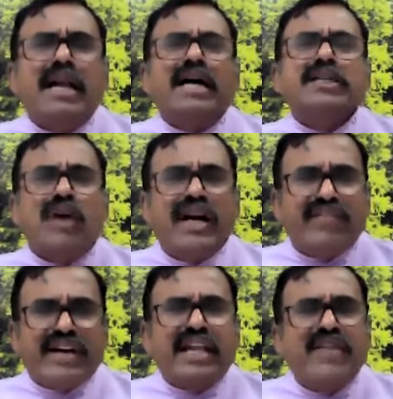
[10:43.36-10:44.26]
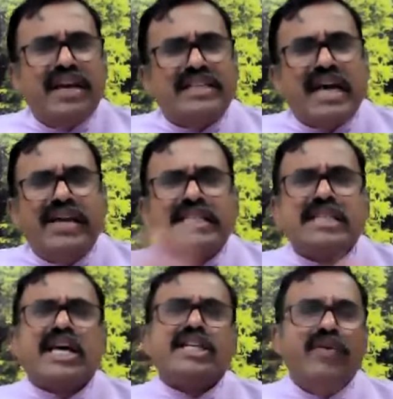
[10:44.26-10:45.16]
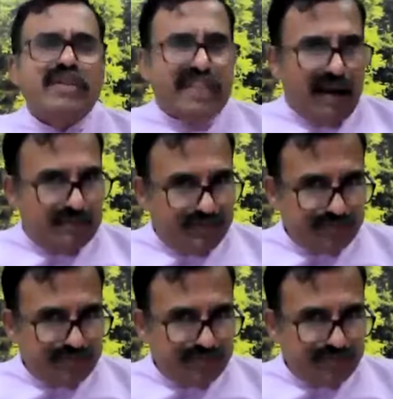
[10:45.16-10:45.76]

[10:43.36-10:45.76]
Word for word: large is not affected. We'll say he's a sakshi, we'll say.